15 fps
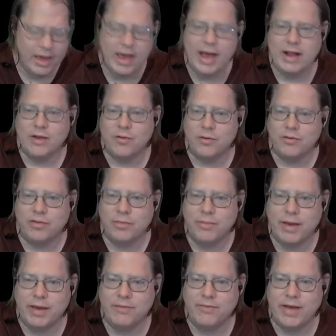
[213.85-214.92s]
And of course the
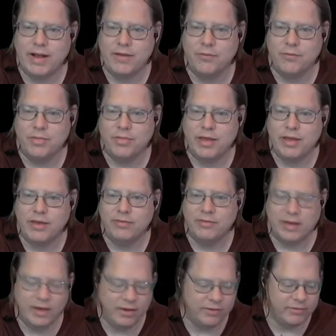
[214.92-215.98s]
big advantage with these
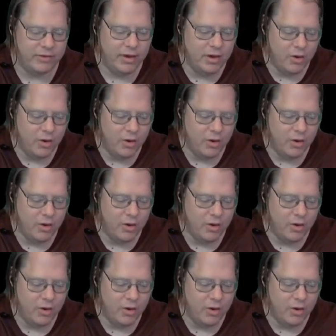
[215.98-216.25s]
is